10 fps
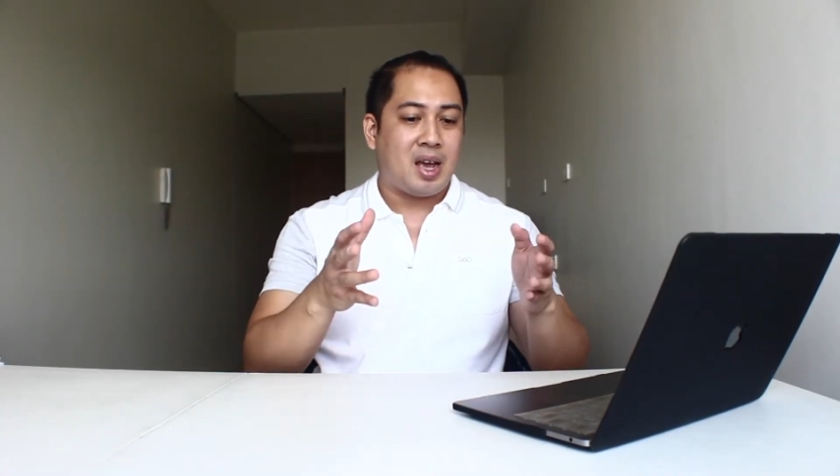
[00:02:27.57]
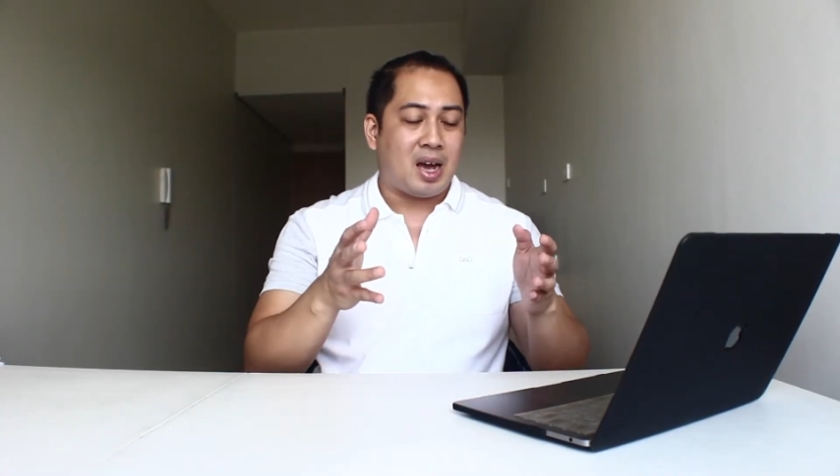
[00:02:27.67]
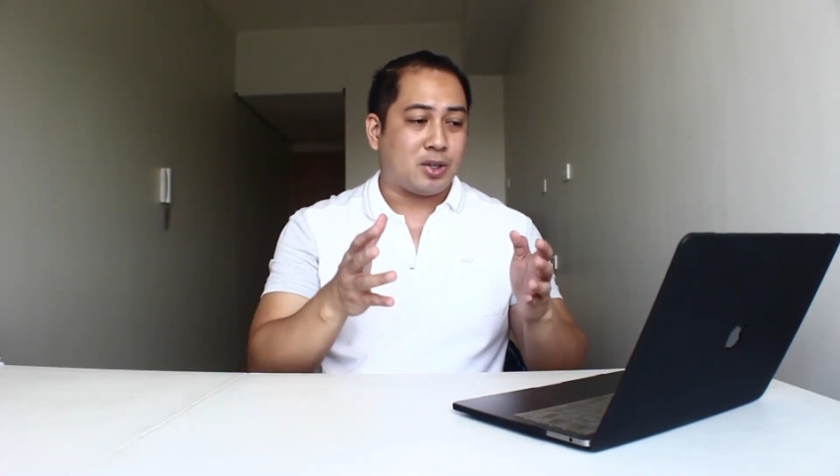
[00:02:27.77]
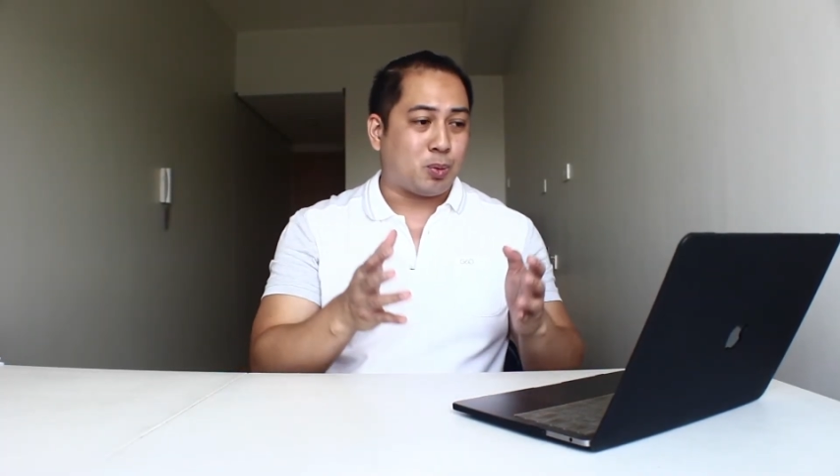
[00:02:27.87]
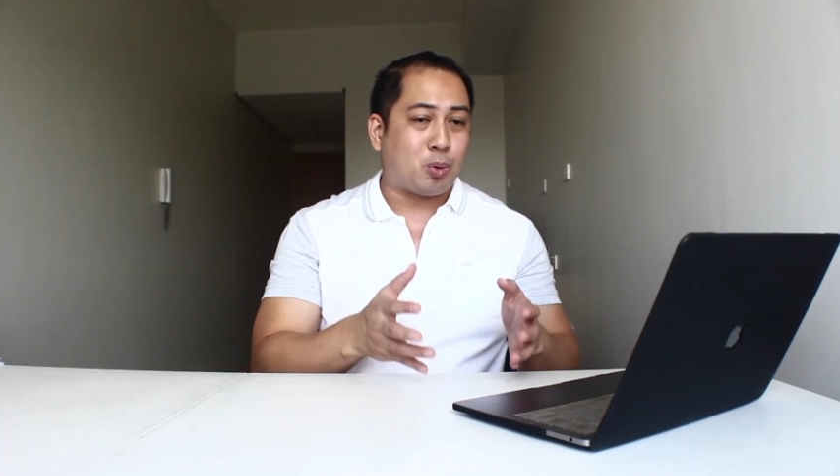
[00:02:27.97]

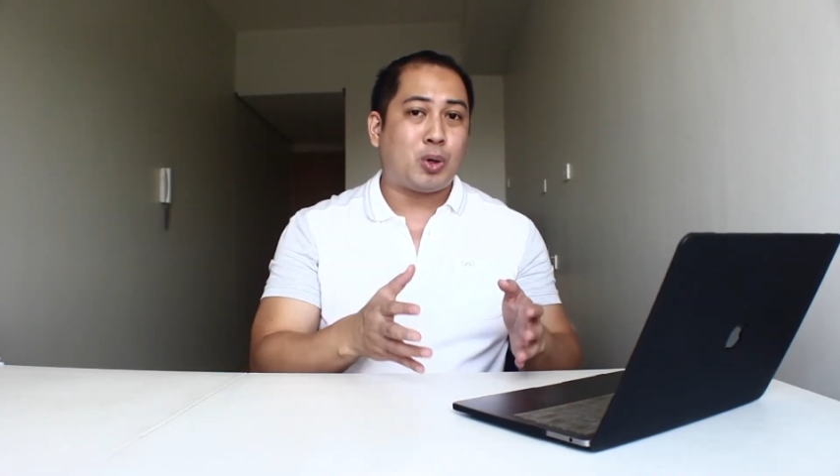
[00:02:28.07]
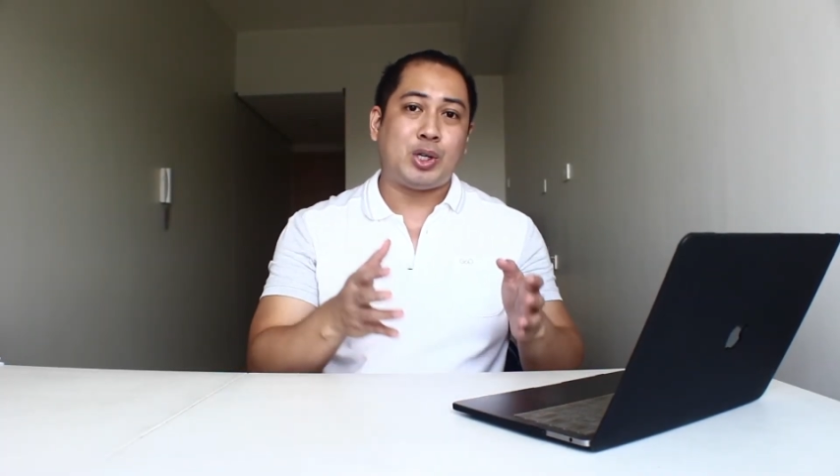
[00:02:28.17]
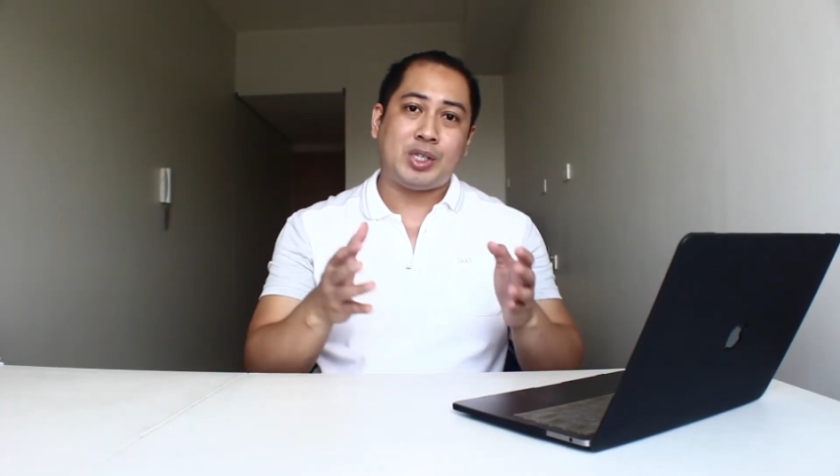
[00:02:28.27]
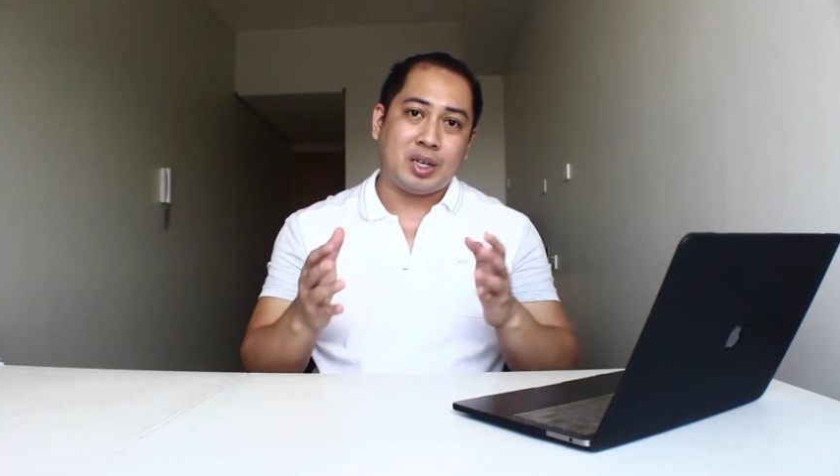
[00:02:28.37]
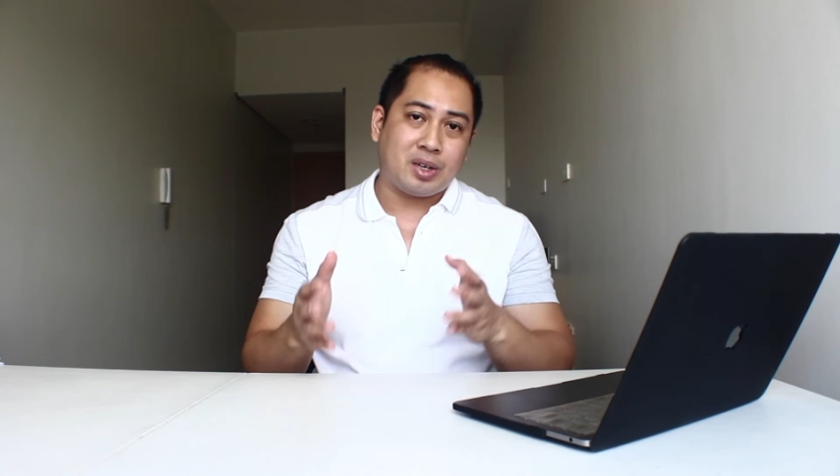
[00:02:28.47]
as
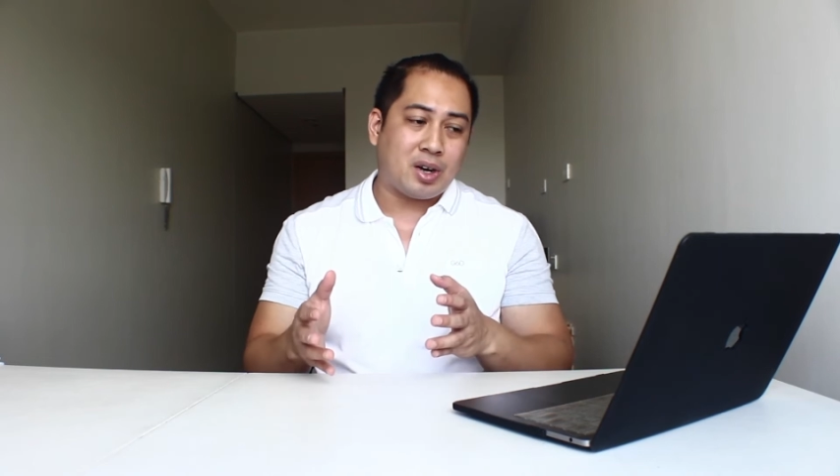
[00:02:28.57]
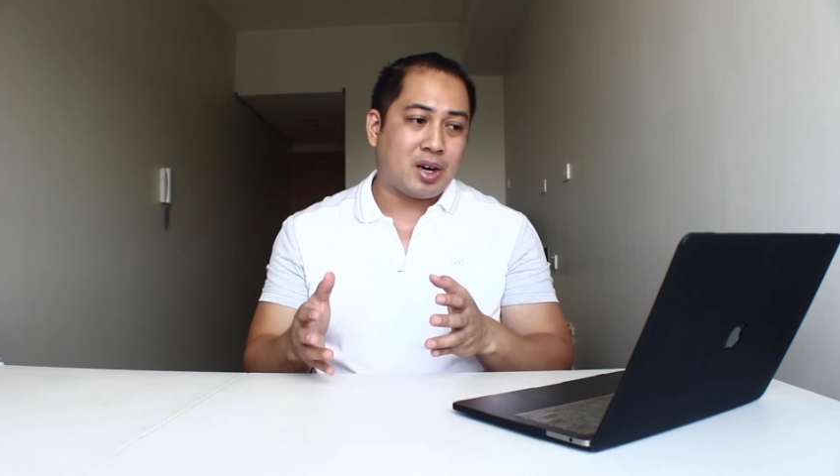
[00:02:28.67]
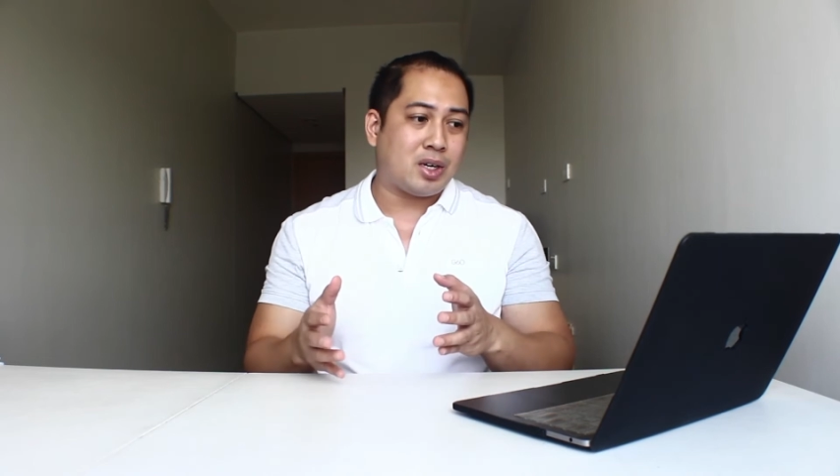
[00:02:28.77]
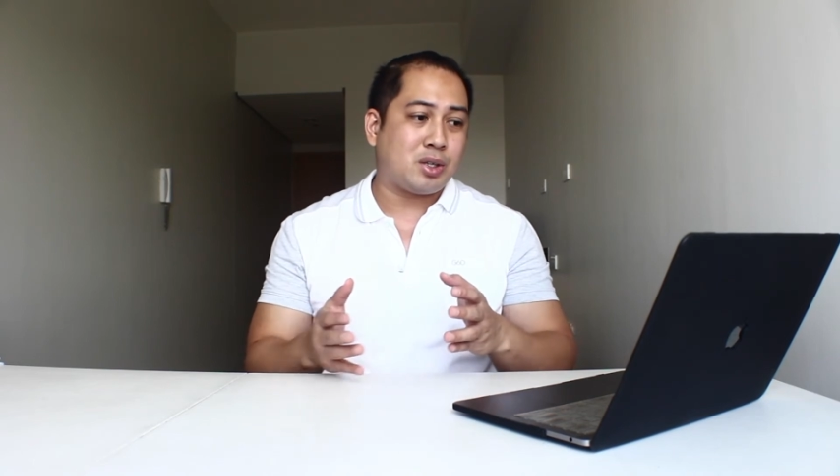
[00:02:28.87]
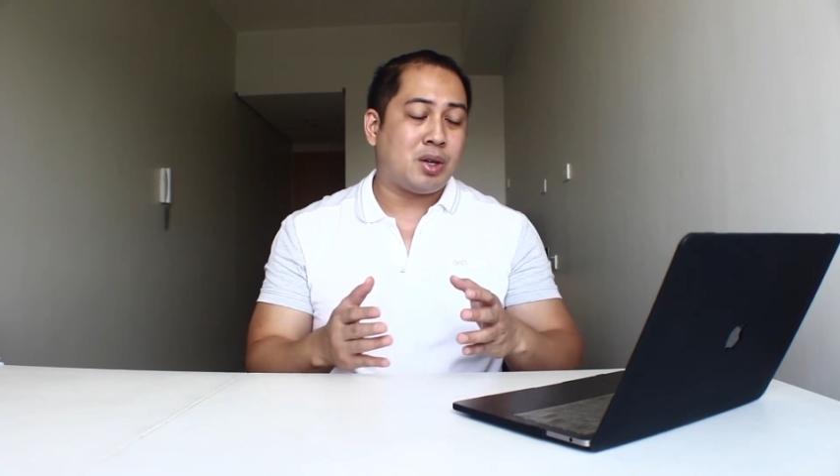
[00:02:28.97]
boards and
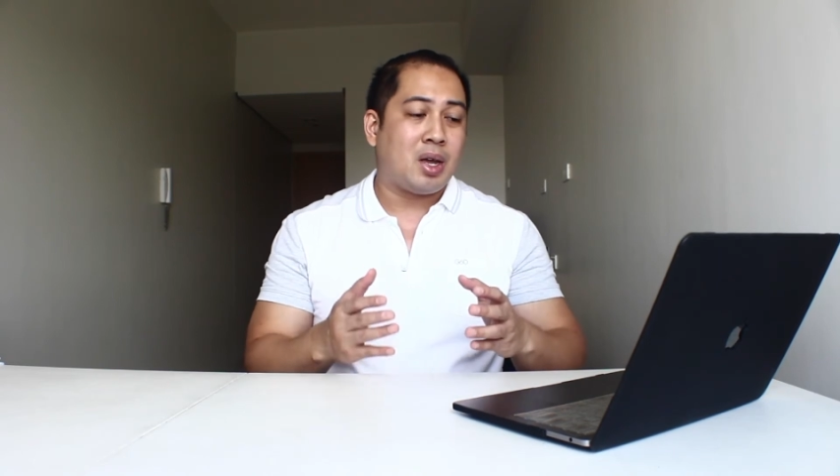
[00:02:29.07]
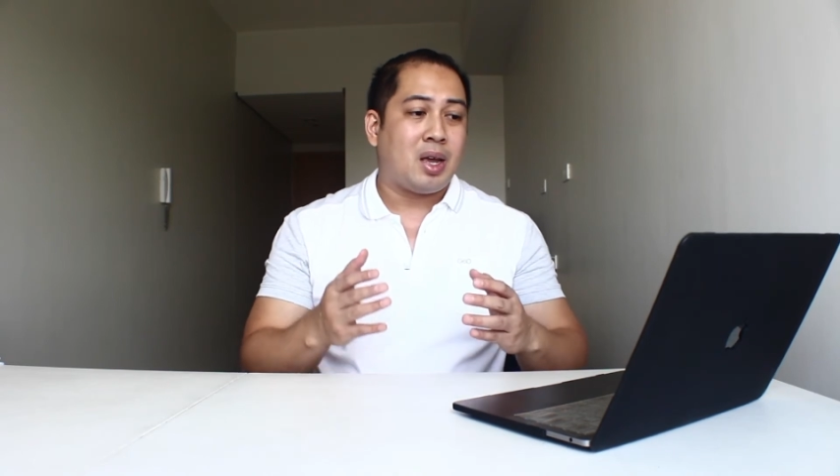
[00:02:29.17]
cards